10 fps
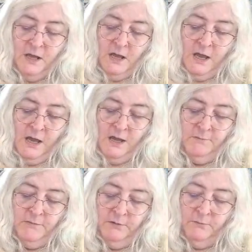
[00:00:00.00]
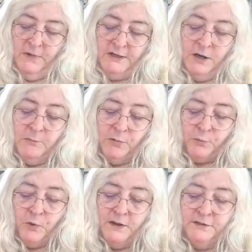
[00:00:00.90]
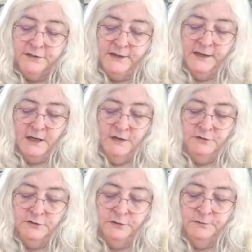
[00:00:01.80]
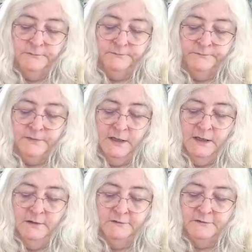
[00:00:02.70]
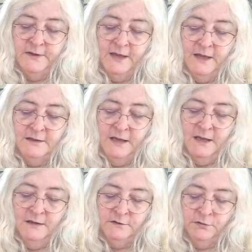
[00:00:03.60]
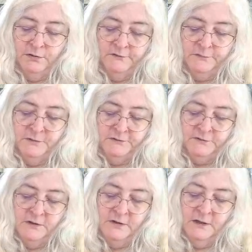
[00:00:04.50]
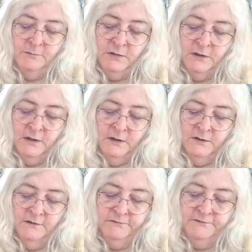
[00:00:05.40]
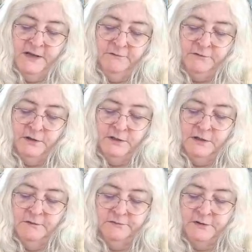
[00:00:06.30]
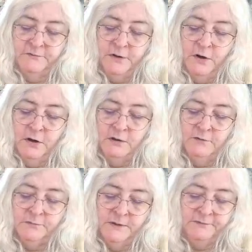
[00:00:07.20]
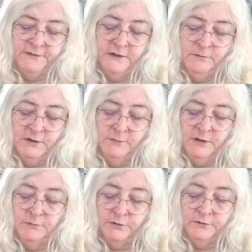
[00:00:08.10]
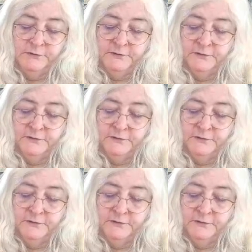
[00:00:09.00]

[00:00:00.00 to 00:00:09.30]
My number one thing I do is that at Christmas time, the favorite gift of all of my family members,